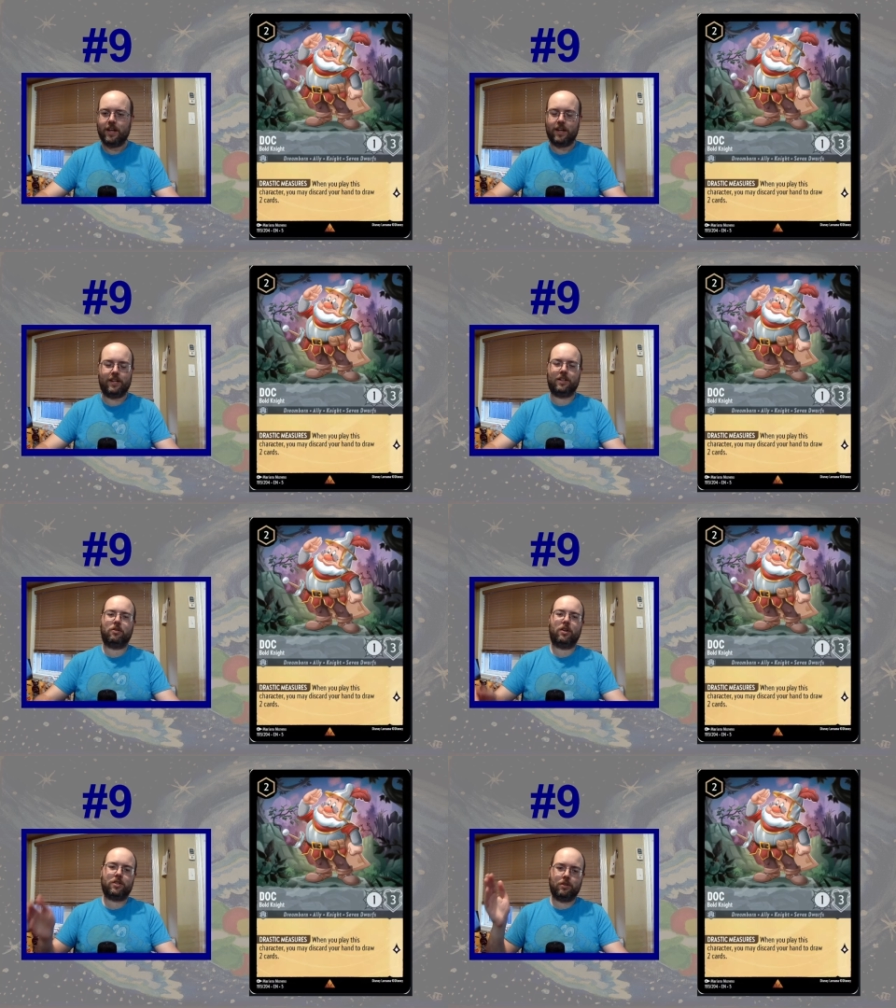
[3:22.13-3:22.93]
and it
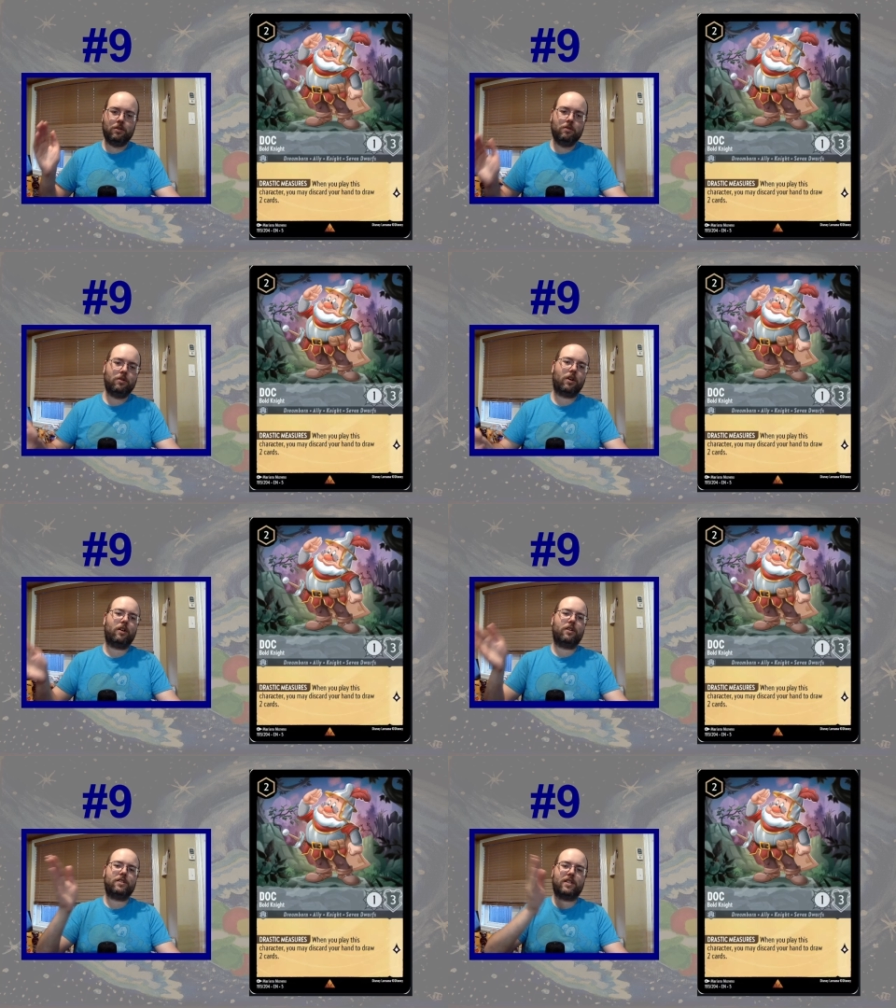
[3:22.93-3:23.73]
draws you 2
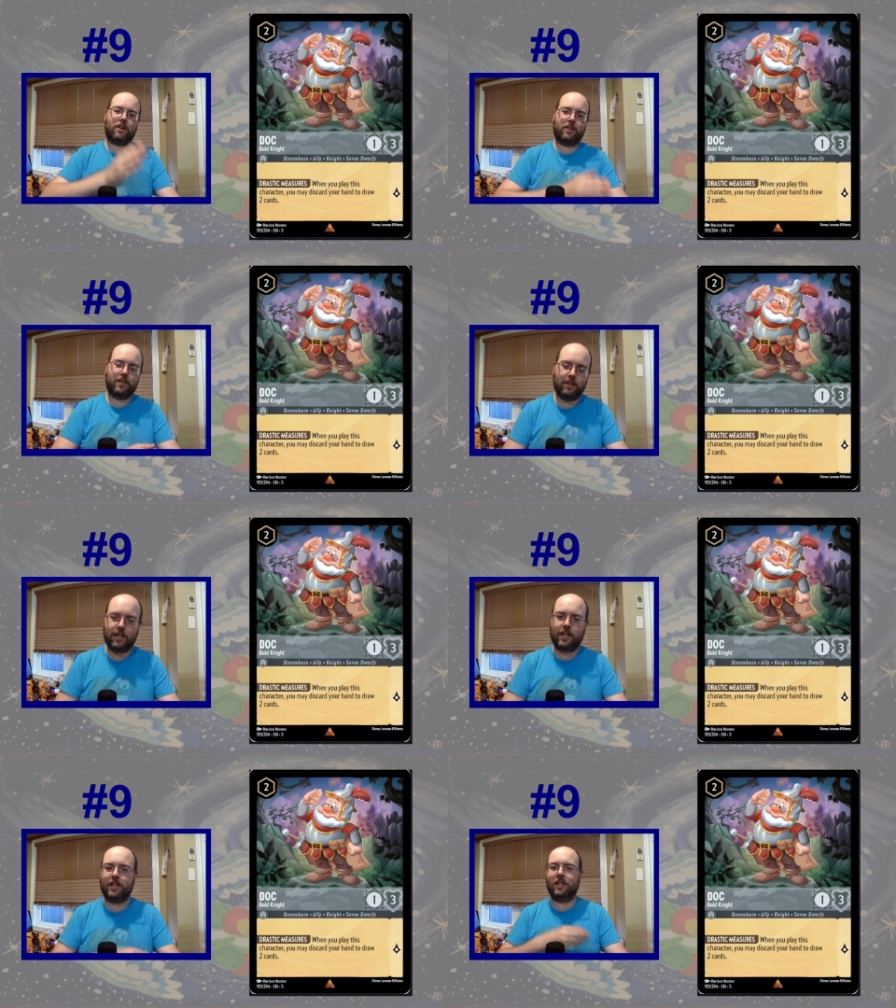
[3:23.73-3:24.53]
cards that are delayed.